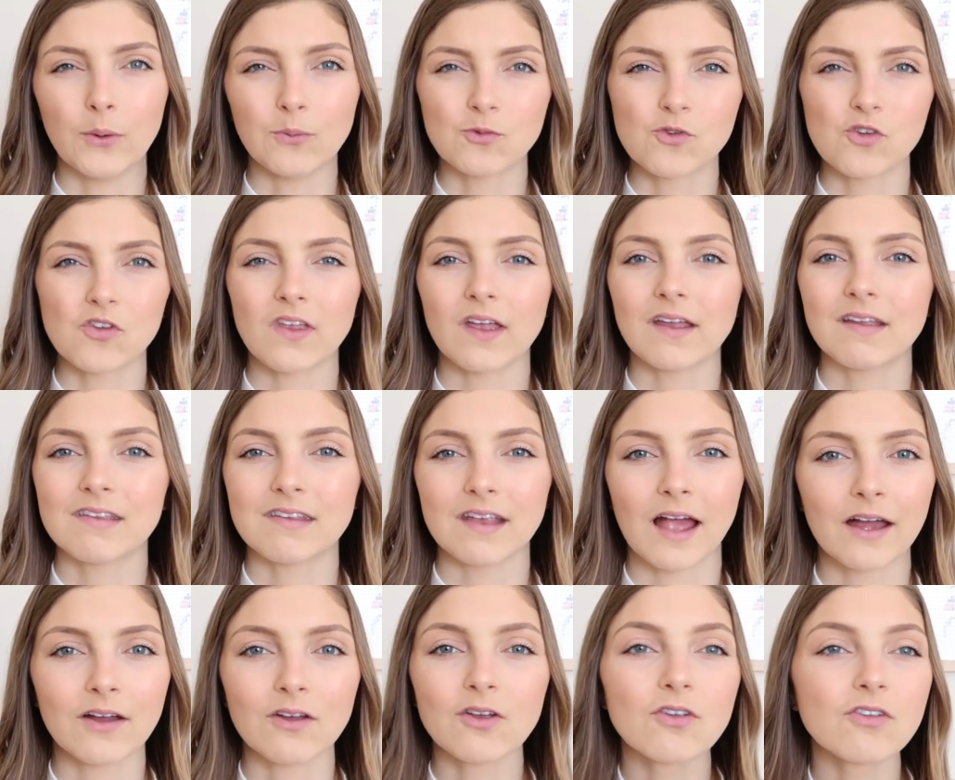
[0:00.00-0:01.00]
just like
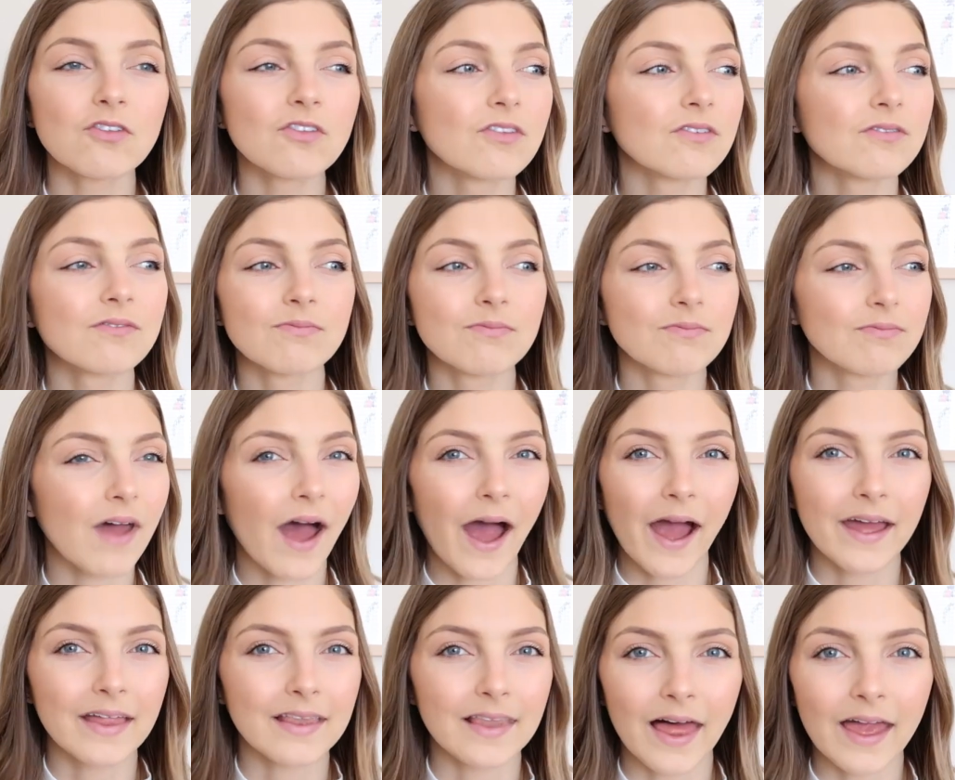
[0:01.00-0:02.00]
styles
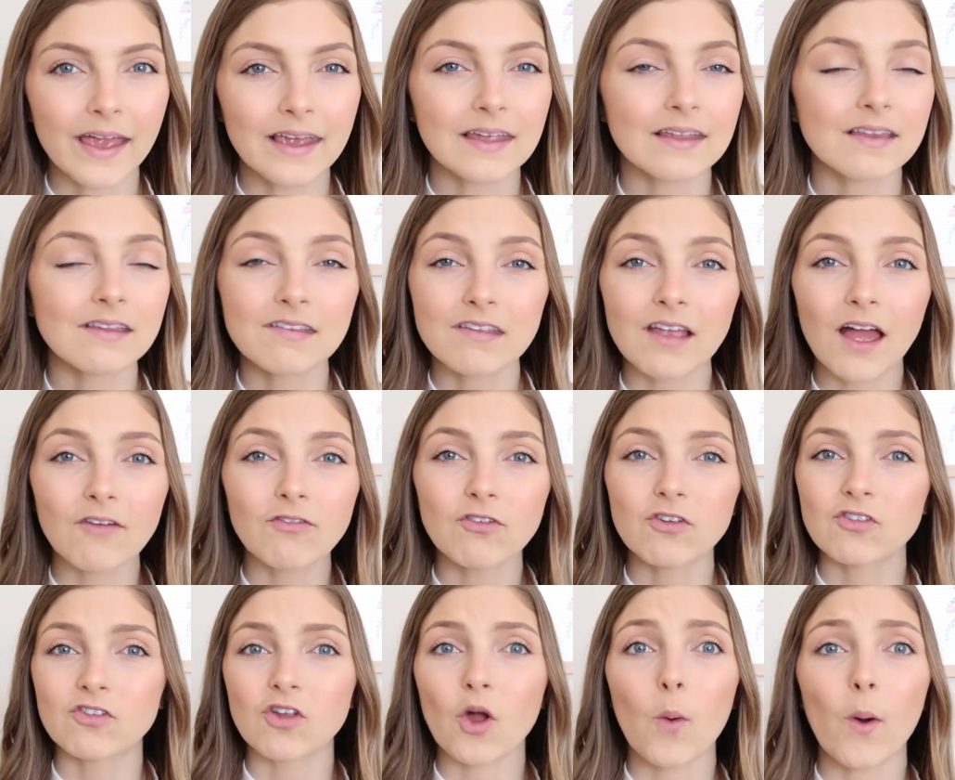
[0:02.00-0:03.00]
I like and stuff.
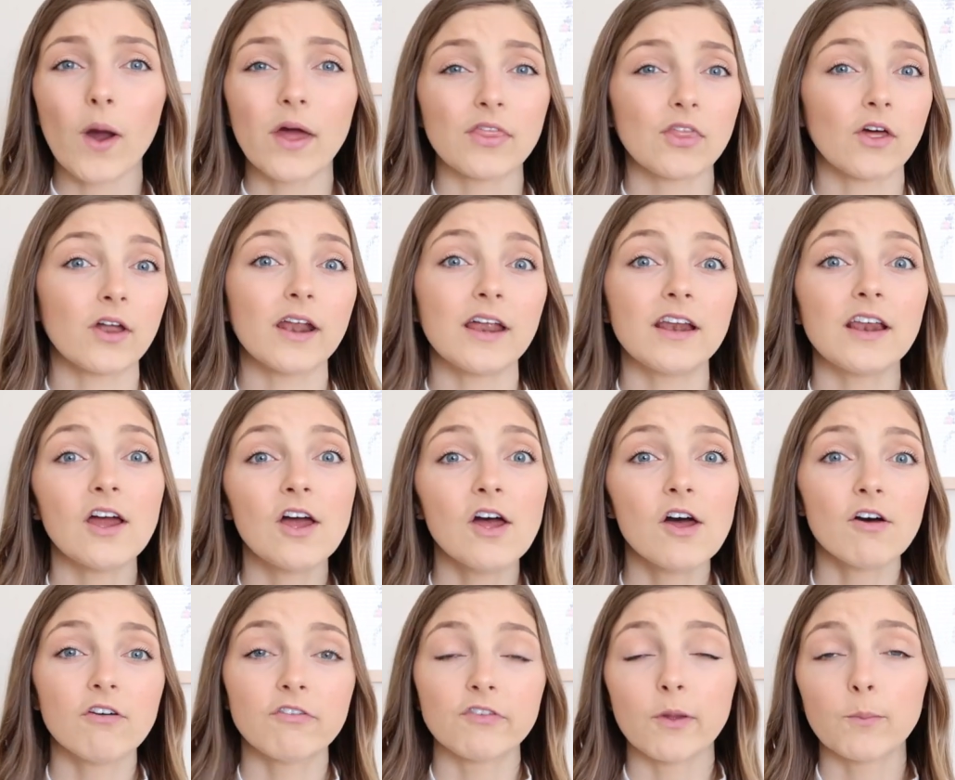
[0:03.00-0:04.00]
So I thought I'd
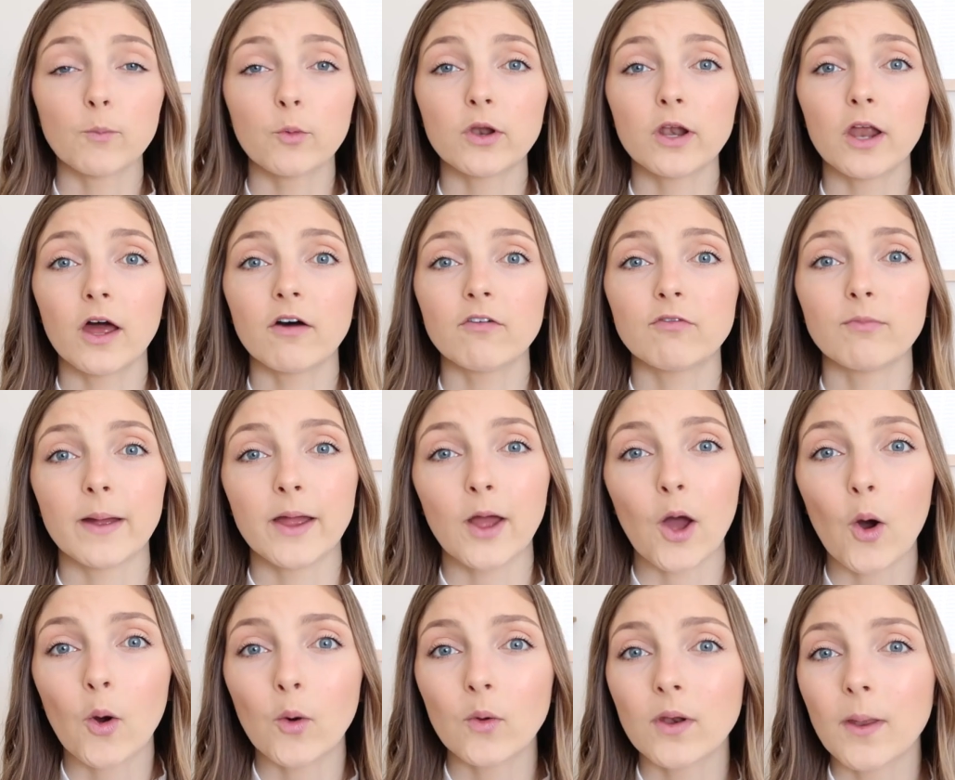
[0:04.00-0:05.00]
film one of my
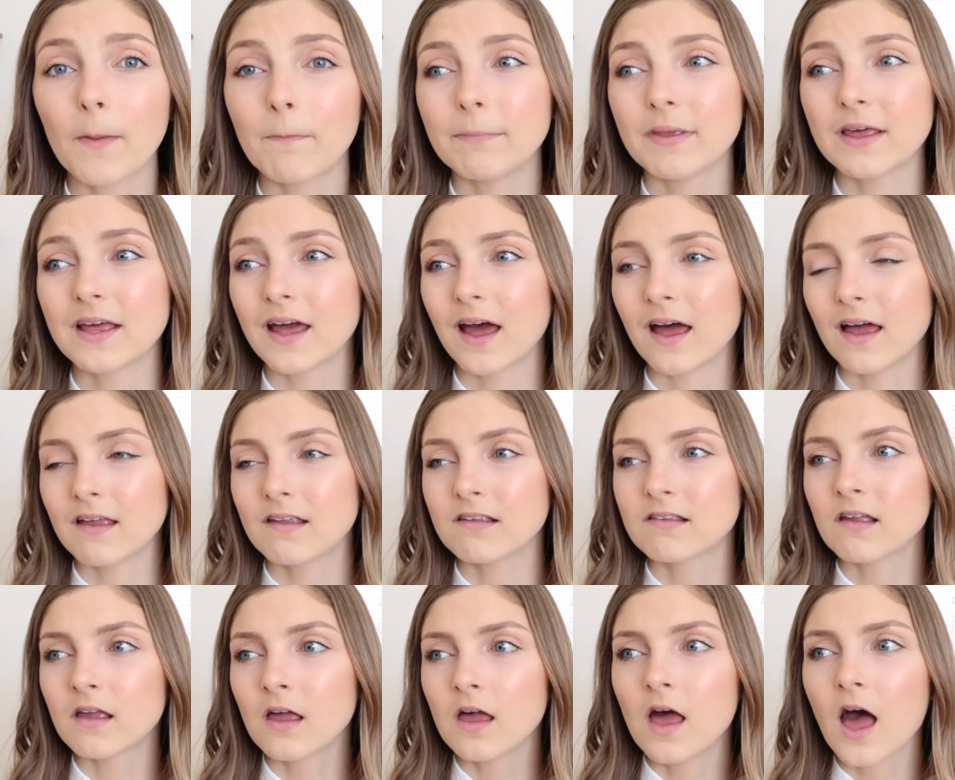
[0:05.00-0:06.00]
own because
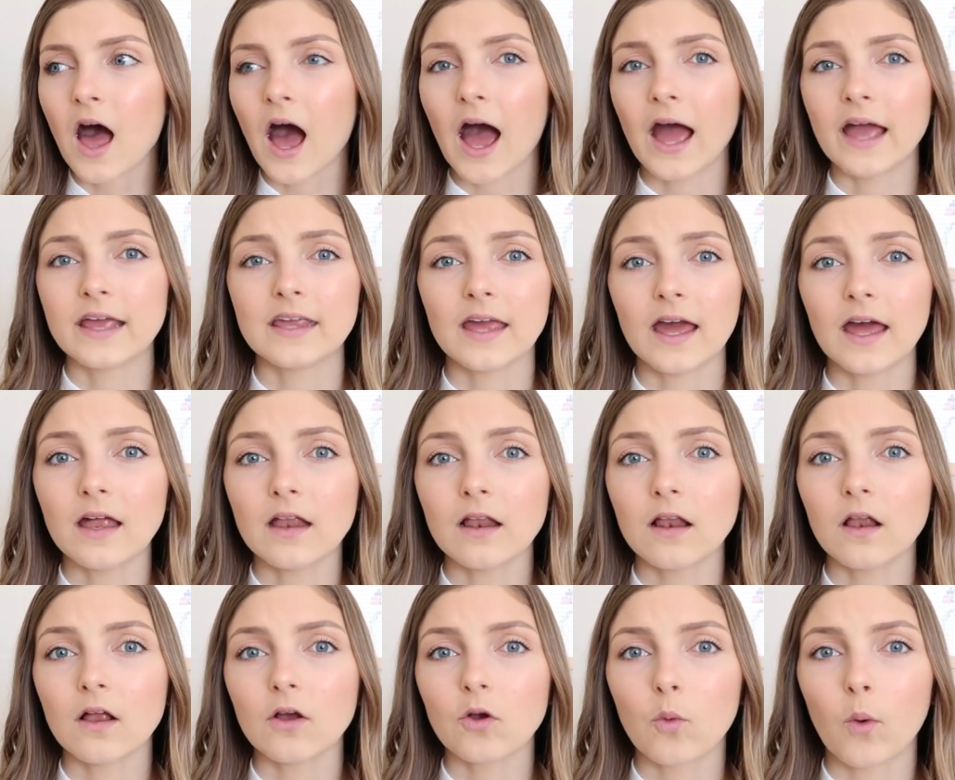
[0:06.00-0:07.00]
I get
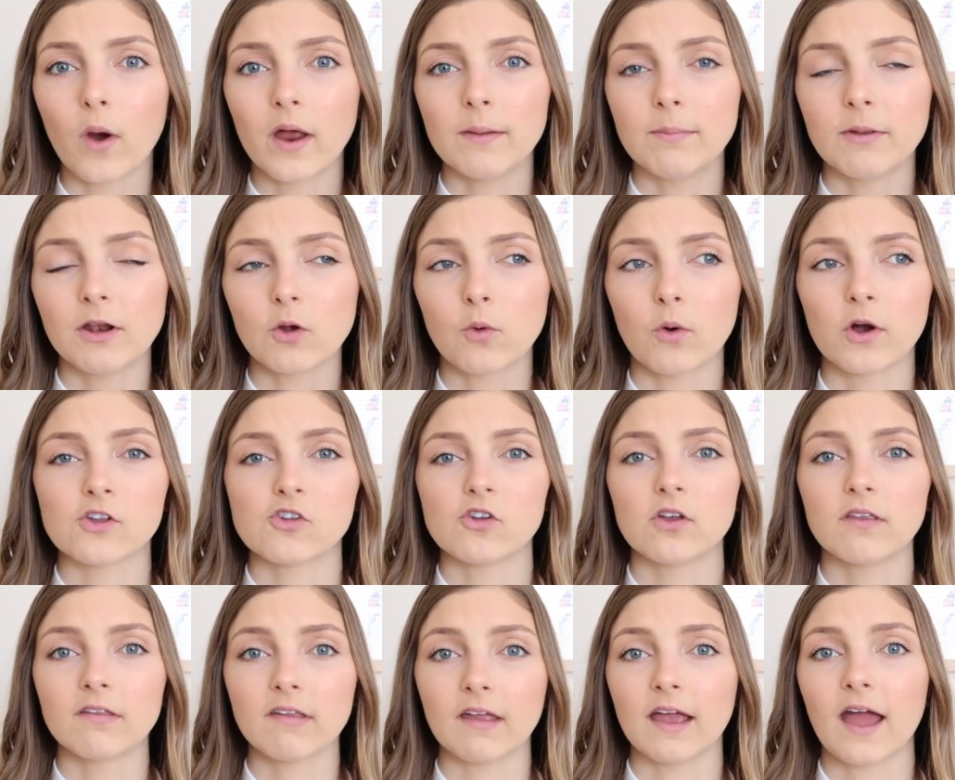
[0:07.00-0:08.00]
quite a bit of
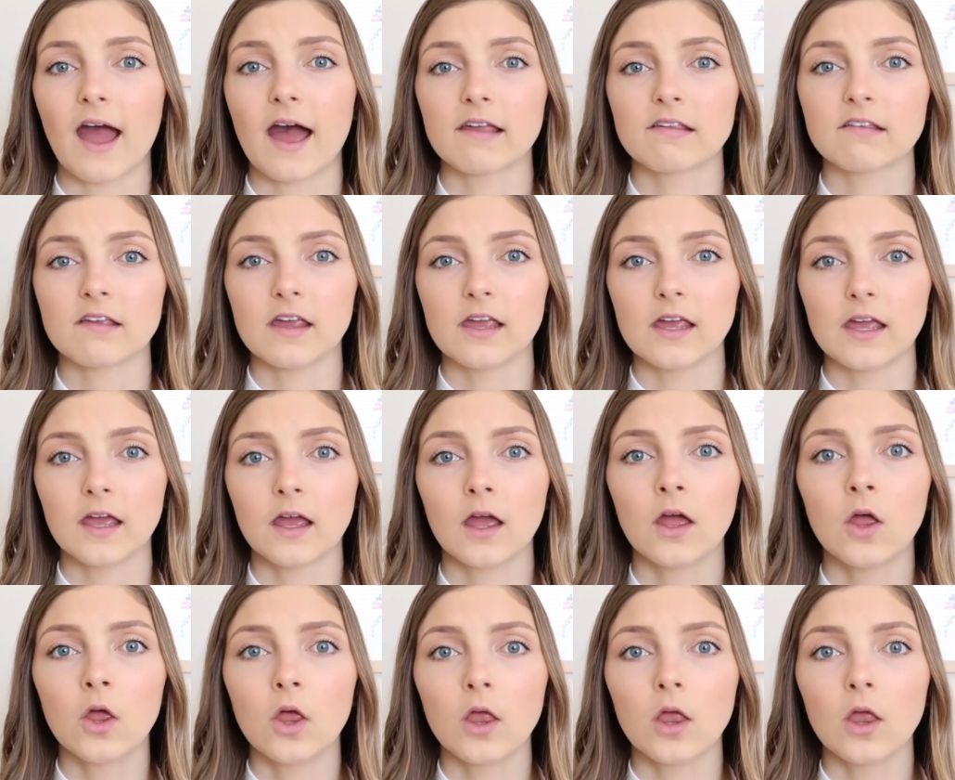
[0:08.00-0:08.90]
questions like asking